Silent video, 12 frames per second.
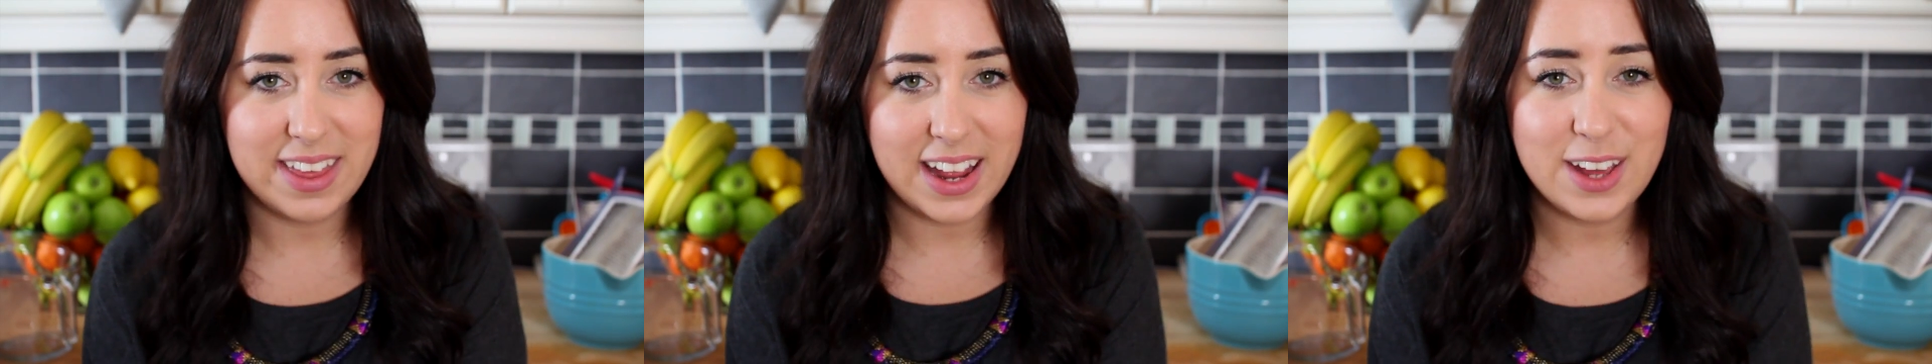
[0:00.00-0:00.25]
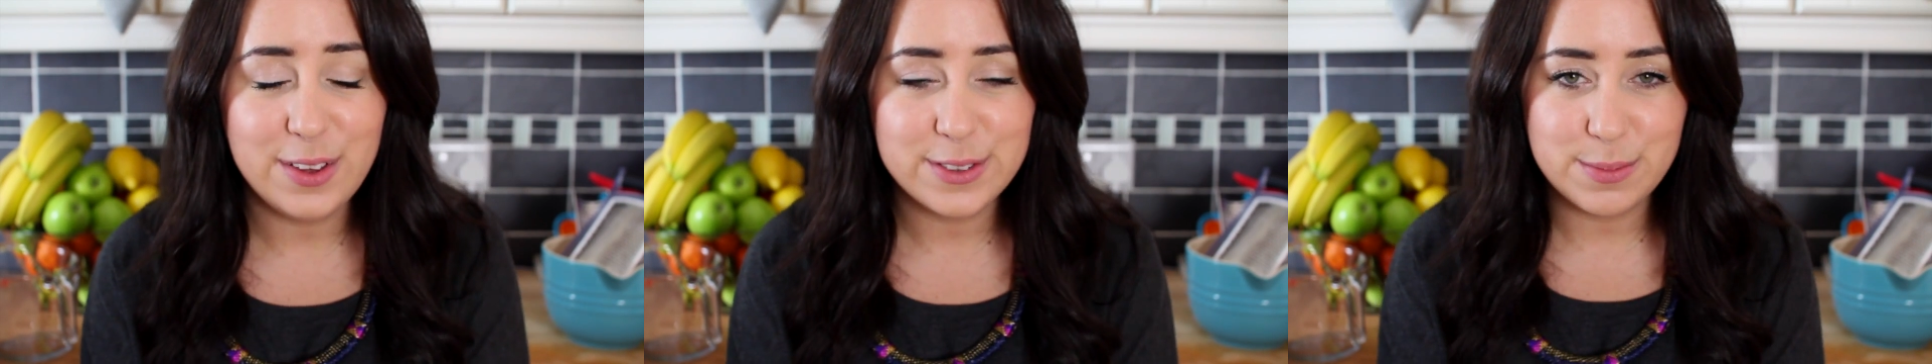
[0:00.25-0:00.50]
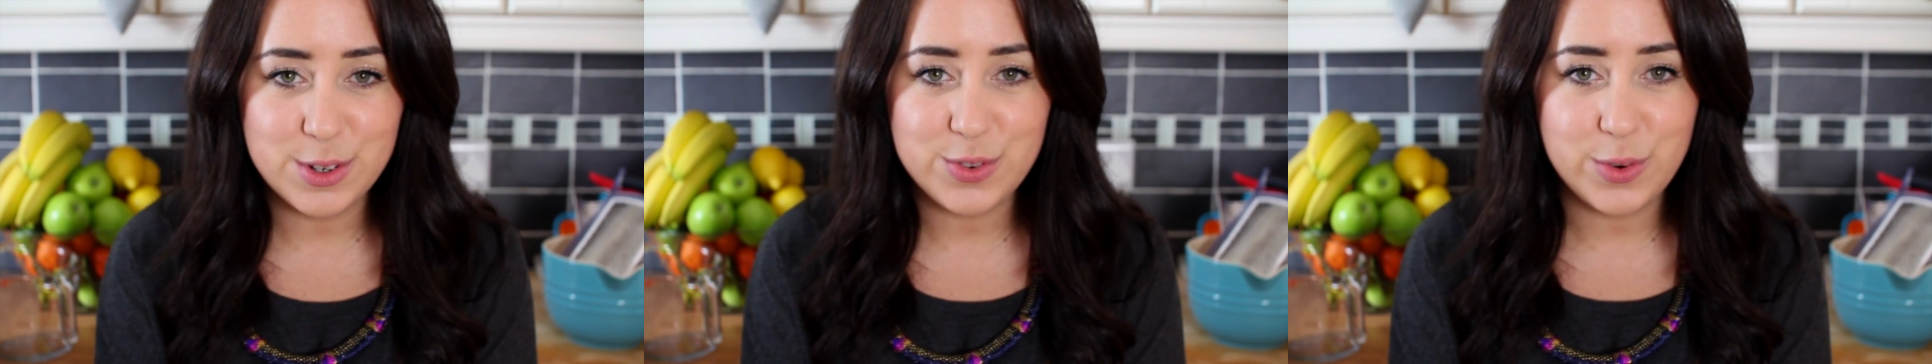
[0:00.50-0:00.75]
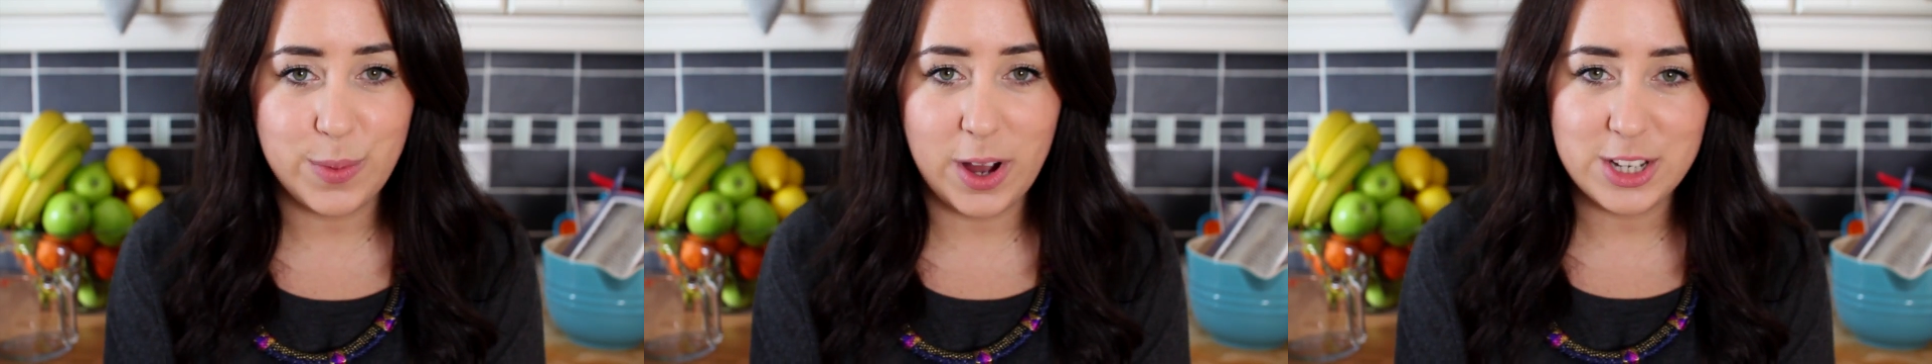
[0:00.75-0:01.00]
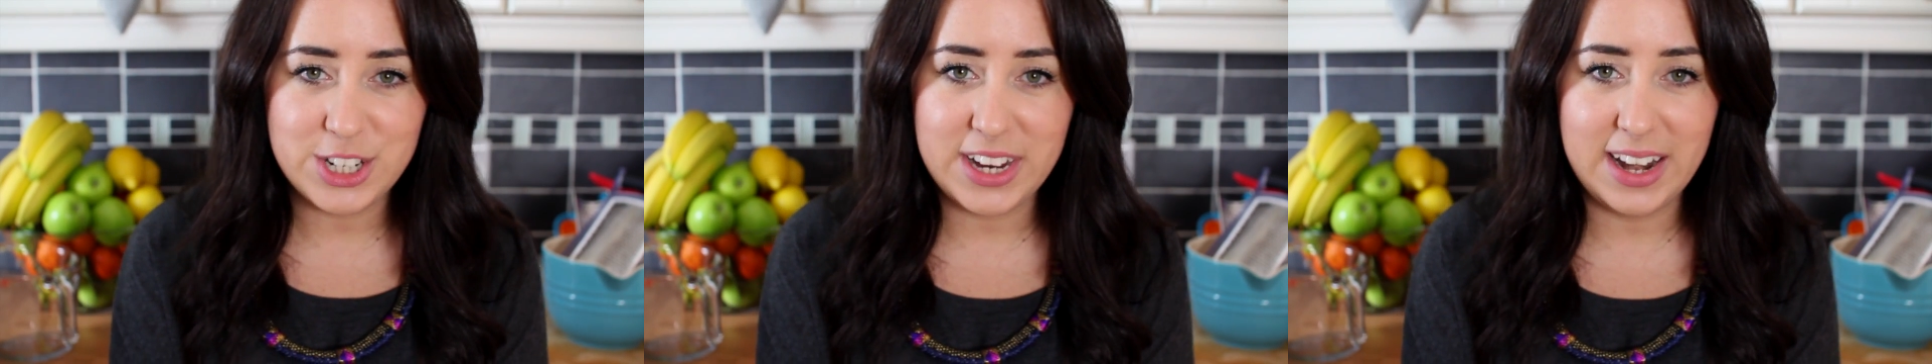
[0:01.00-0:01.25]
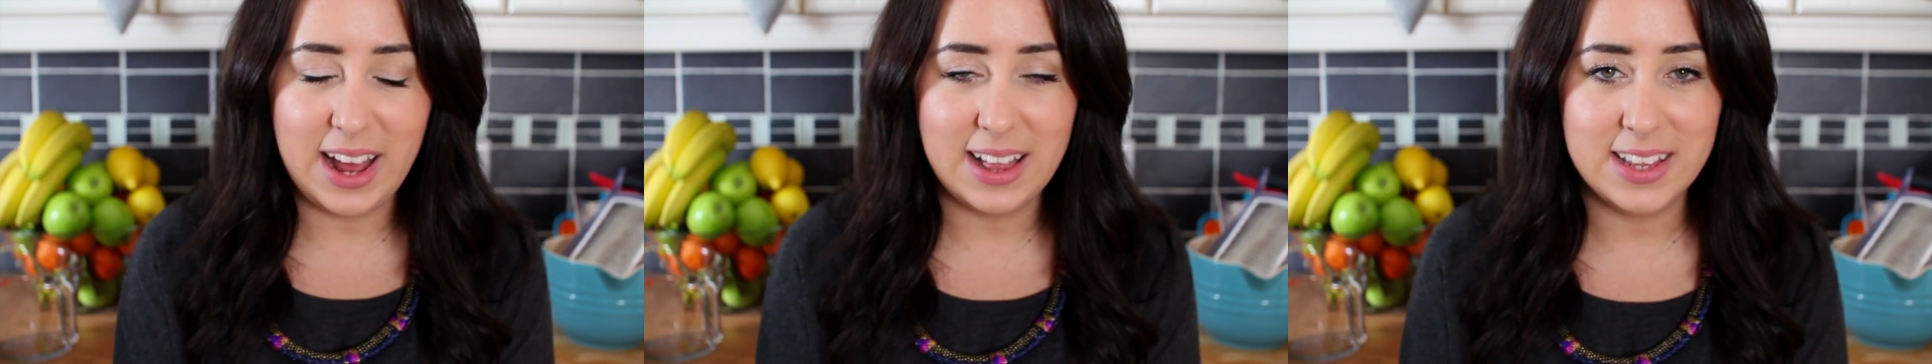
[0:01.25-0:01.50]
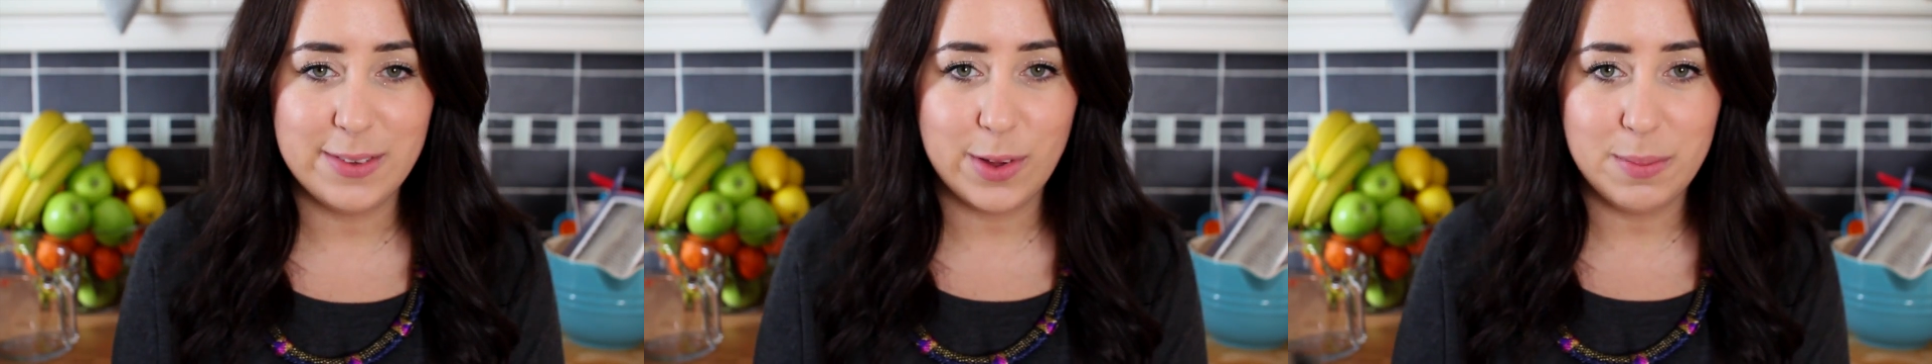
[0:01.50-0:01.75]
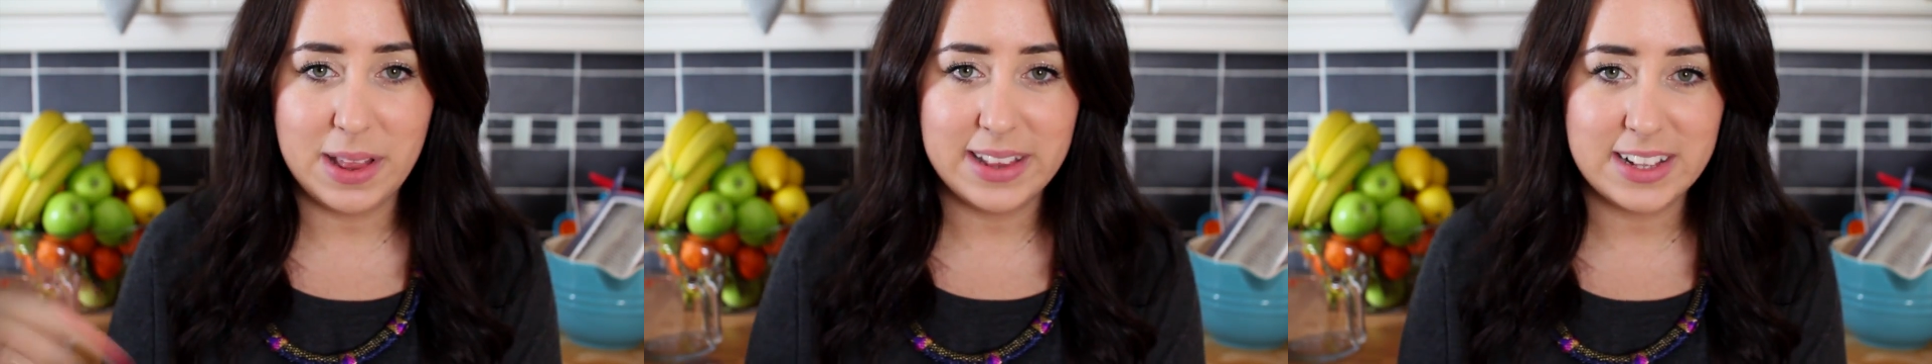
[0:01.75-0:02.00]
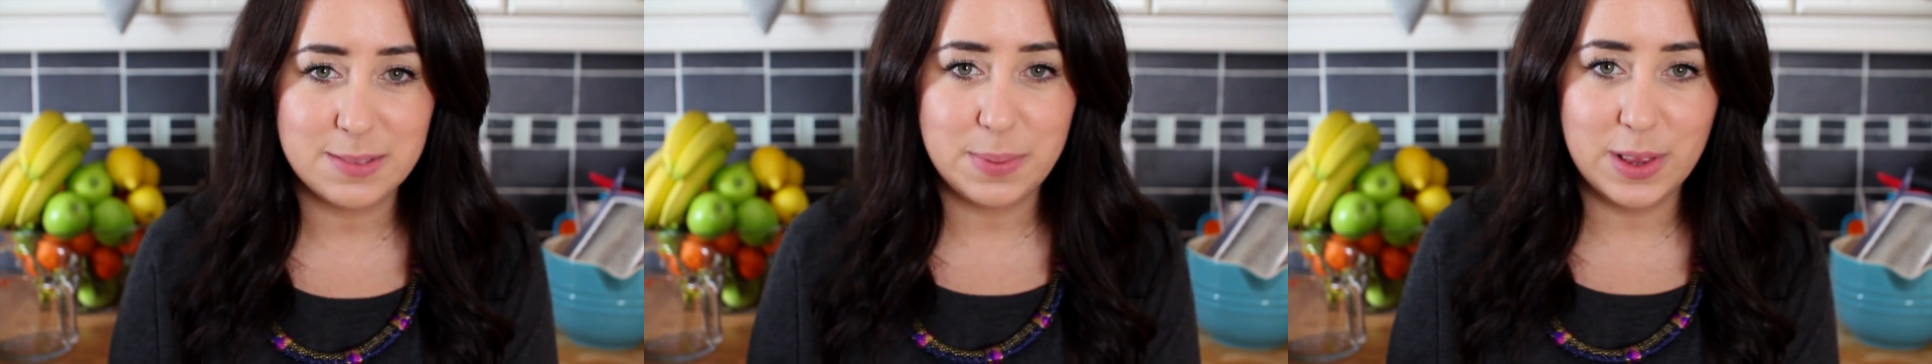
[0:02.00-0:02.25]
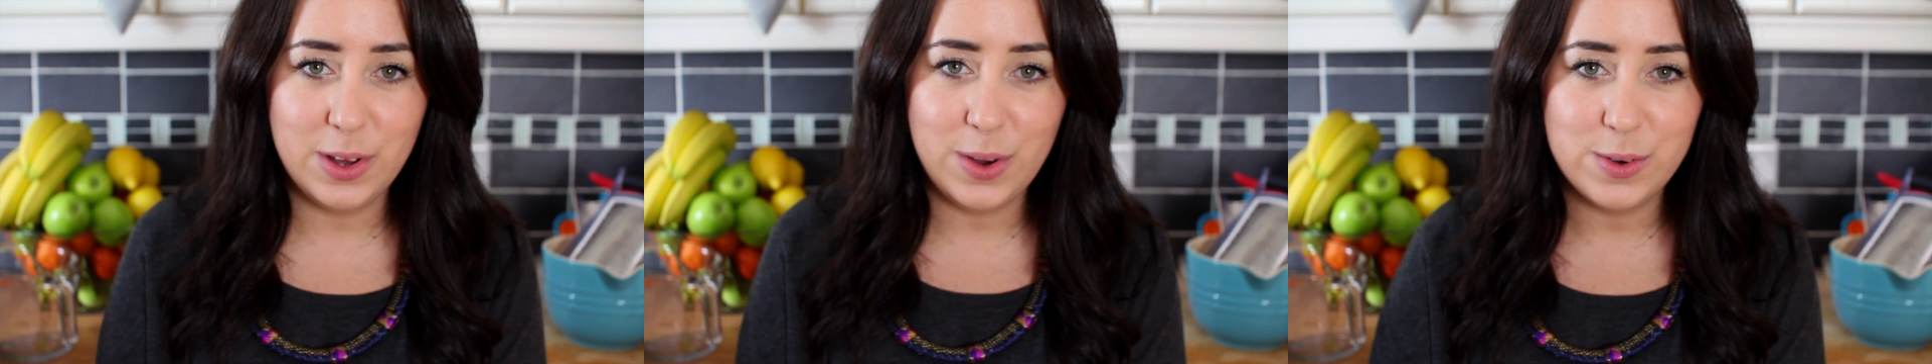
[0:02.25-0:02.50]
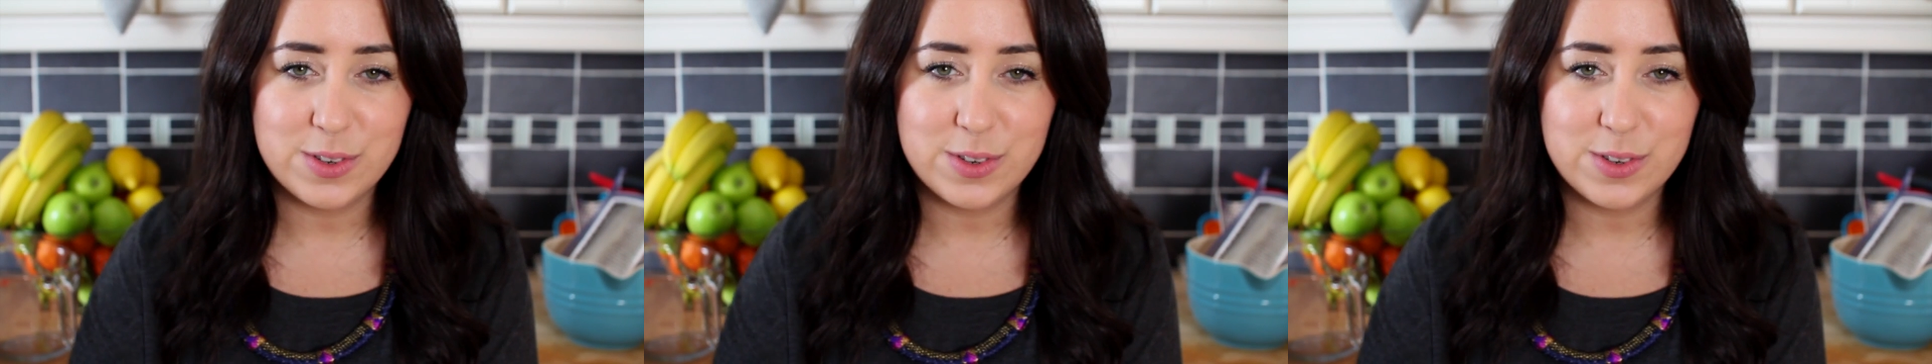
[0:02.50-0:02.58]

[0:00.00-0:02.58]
Thank you so much for watching. I'll leave all my links below.